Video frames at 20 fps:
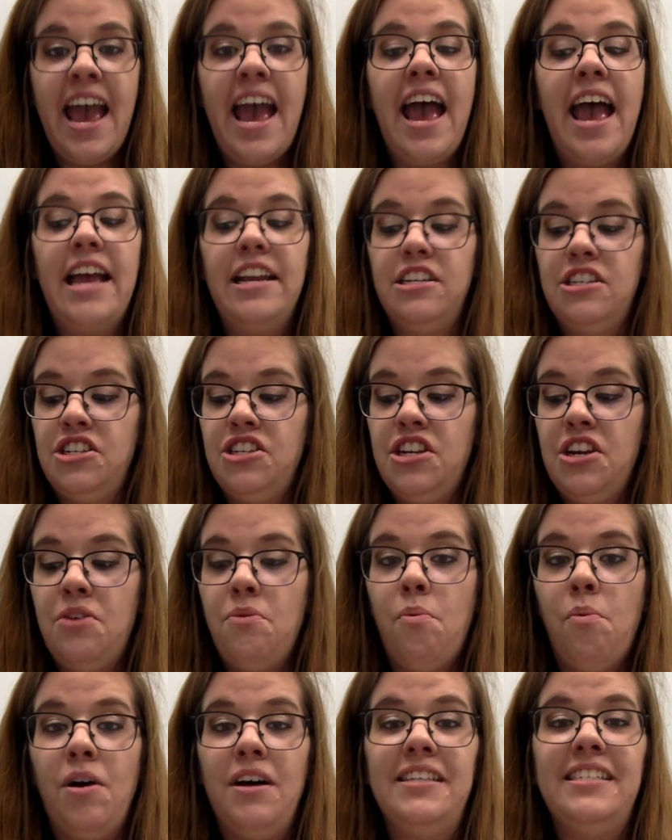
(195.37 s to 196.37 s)
And she
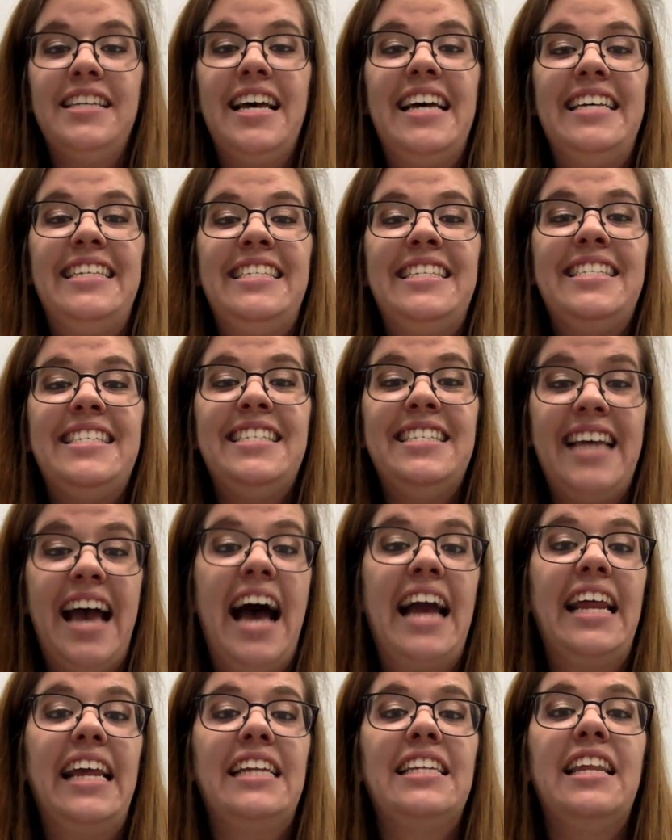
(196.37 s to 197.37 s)
was
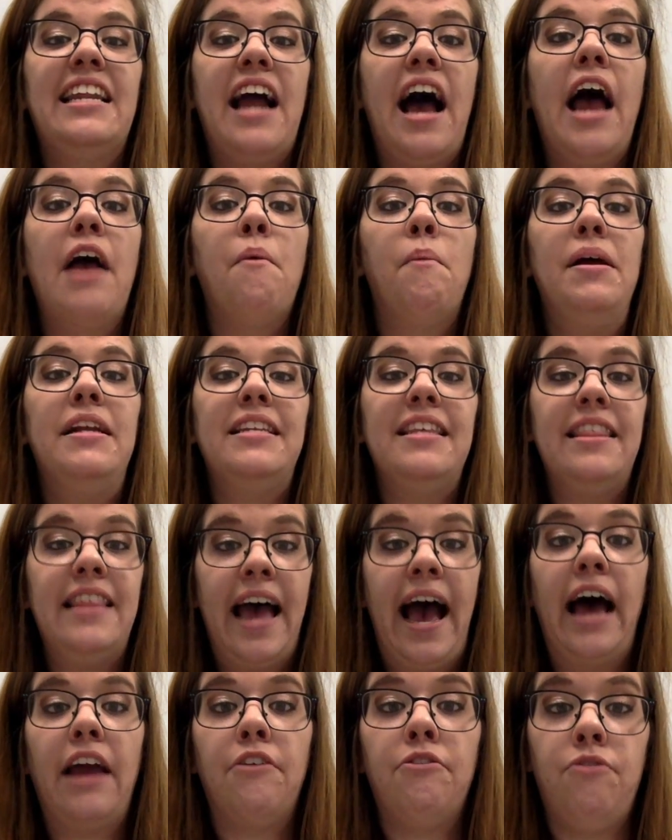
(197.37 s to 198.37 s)
ecstatic that I went
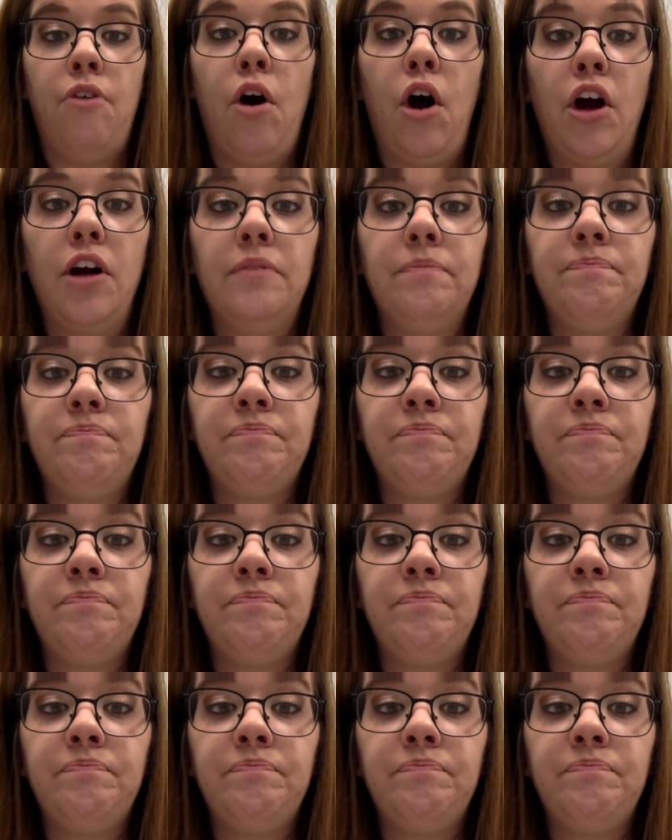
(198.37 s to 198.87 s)
that far.